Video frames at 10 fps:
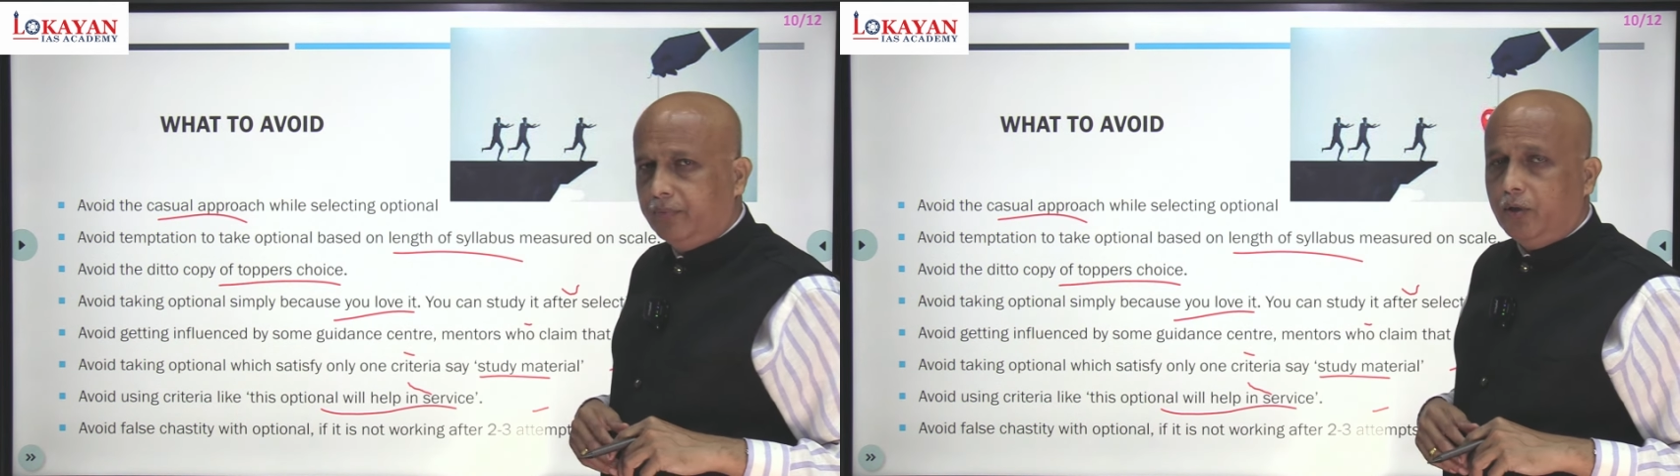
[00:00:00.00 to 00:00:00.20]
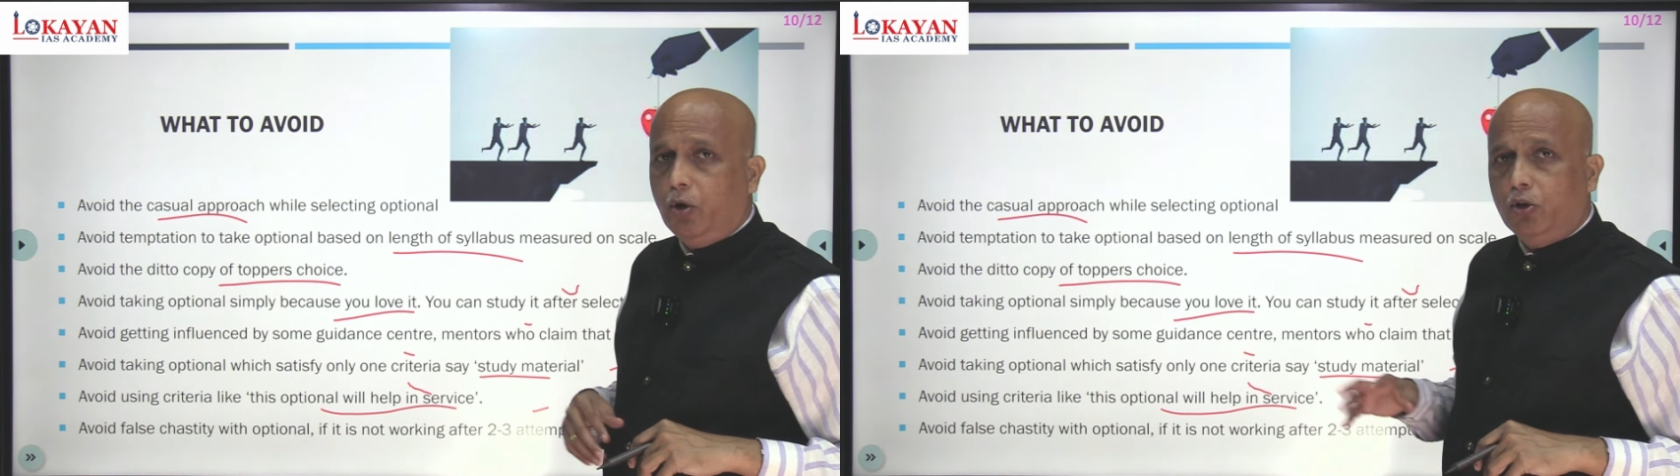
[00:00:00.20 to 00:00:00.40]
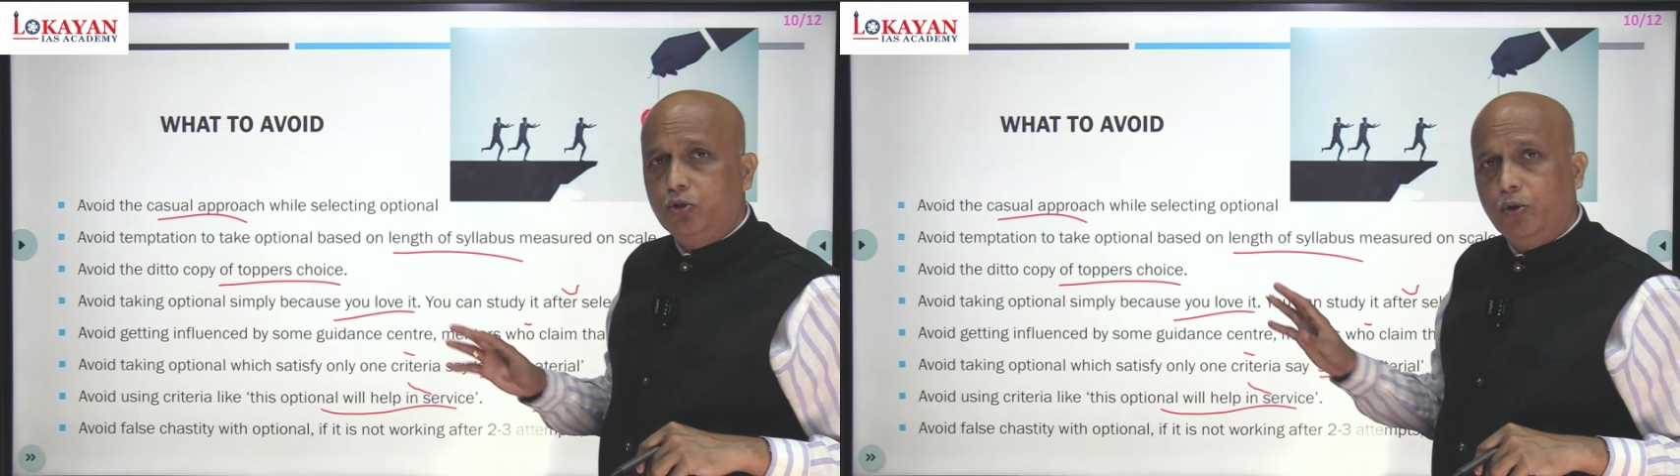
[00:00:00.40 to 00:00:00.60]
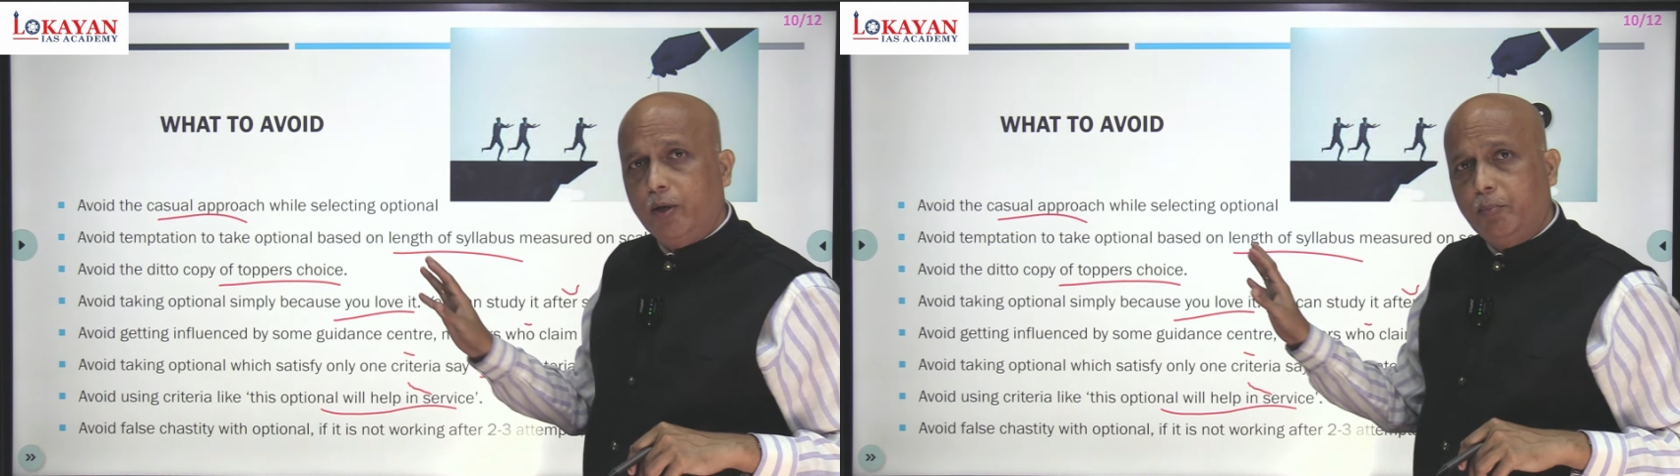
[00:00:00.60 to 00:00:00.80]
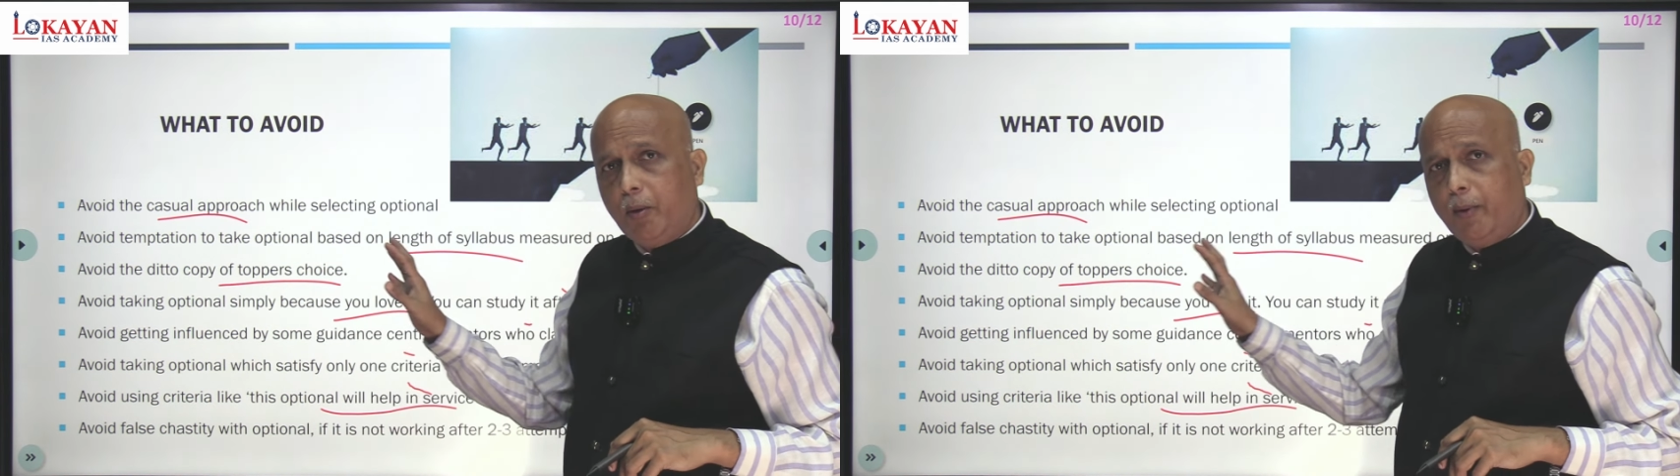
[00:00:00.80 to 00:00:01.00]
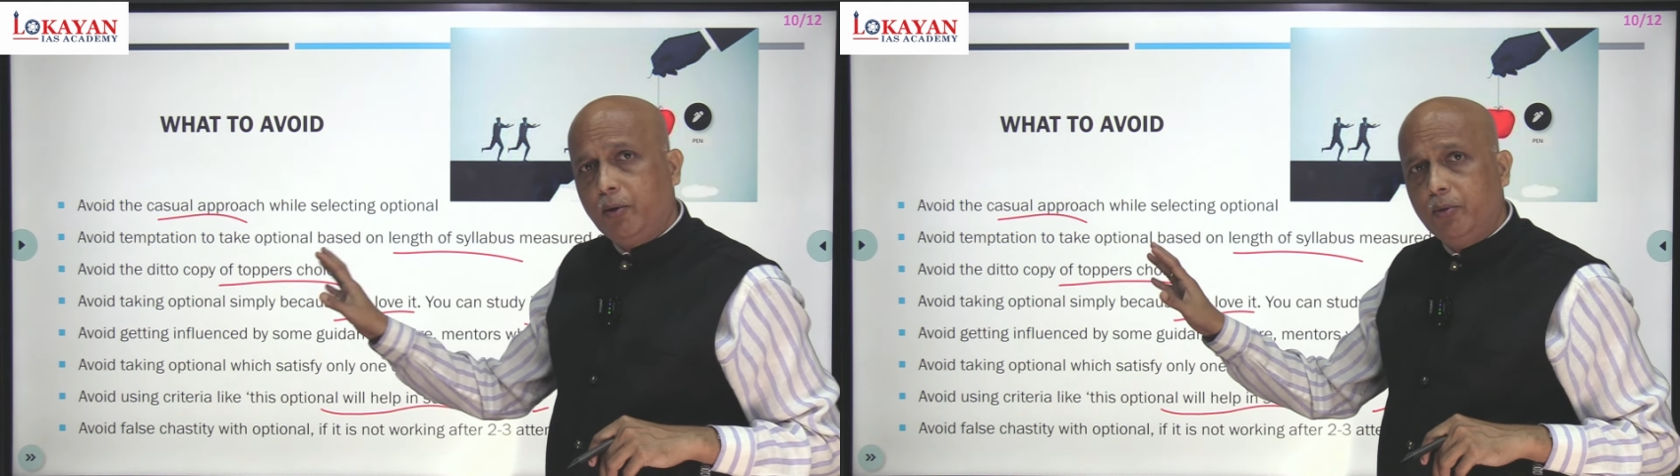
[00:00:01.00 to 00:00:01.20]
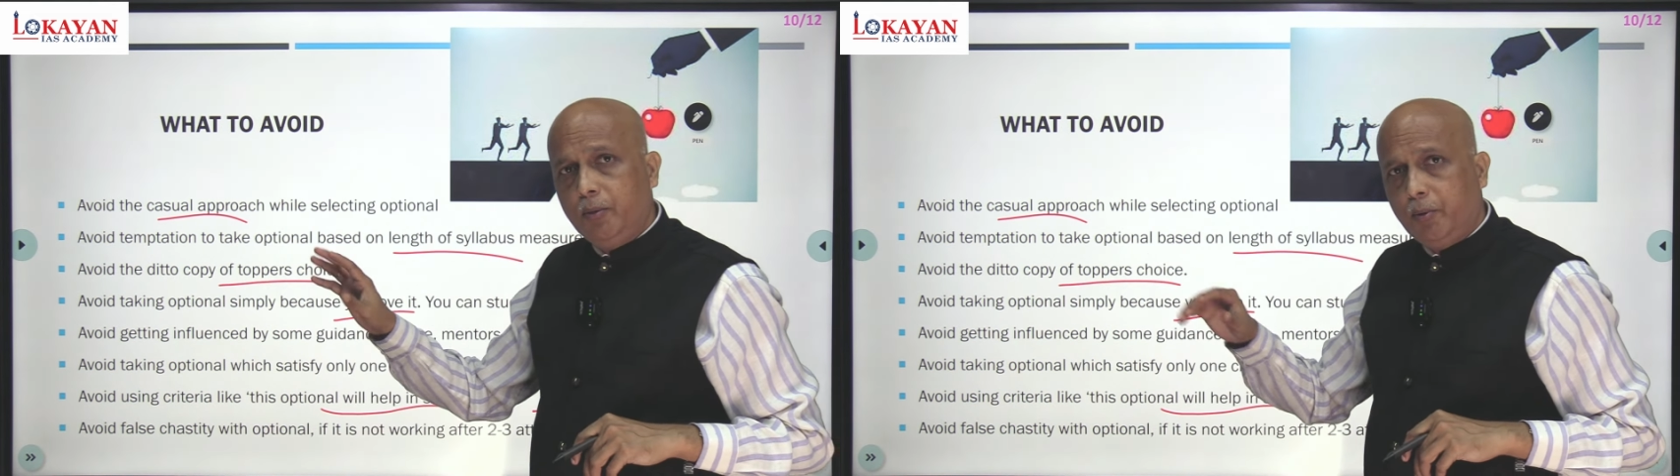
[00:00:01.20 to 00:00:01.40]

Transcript: Then all should take PubAd only,